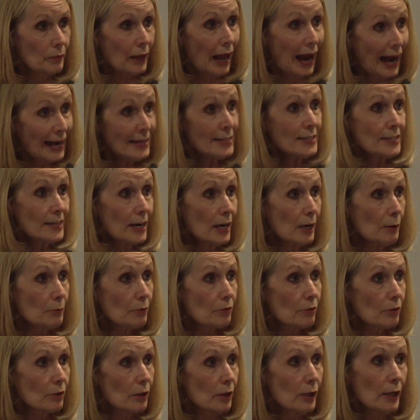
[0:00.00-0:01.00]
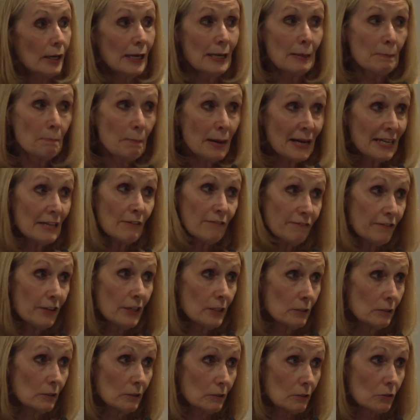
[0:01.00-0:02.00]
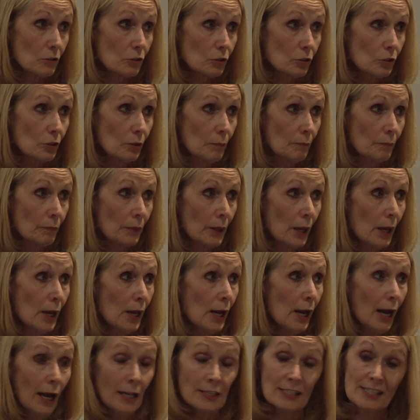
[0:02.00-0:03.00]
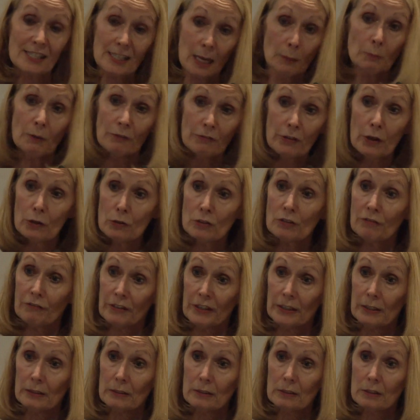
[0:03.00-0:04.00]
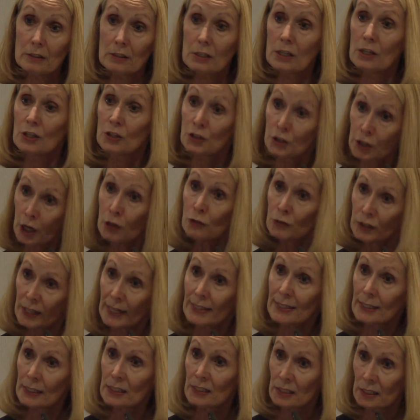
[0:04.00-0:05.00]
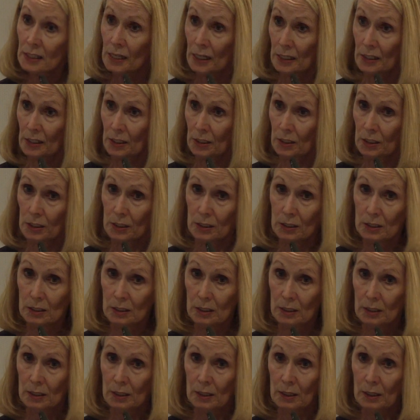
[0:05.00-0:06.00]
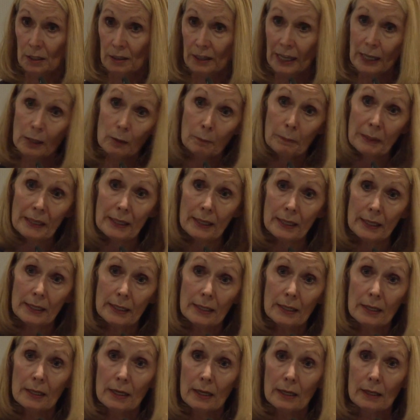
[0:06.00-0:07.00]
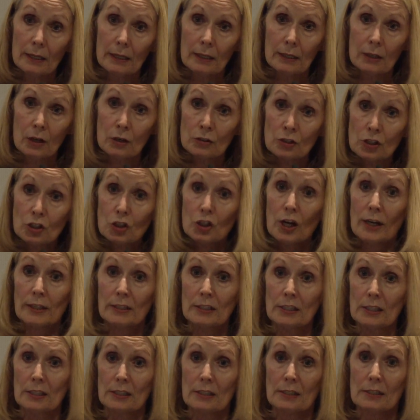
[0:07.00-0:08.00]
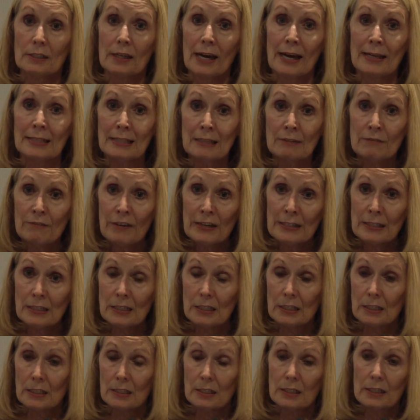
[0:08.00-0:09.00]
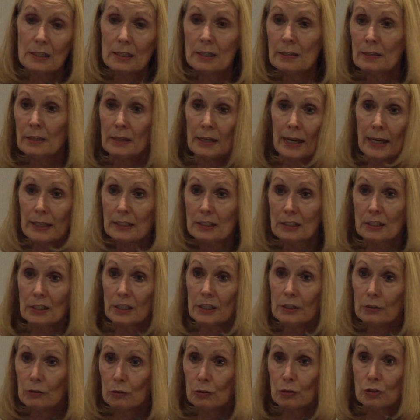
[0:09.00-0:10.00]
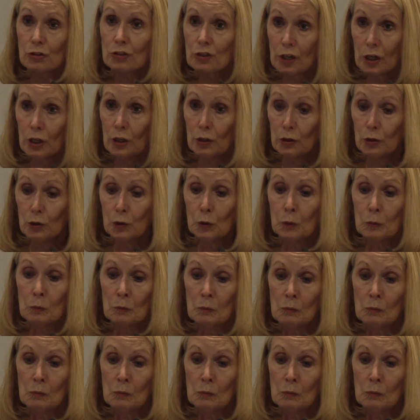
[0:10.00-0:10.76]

and depth in many fields, and some of those fields don't yet exist. They'll be constructed and invented in the next year or so.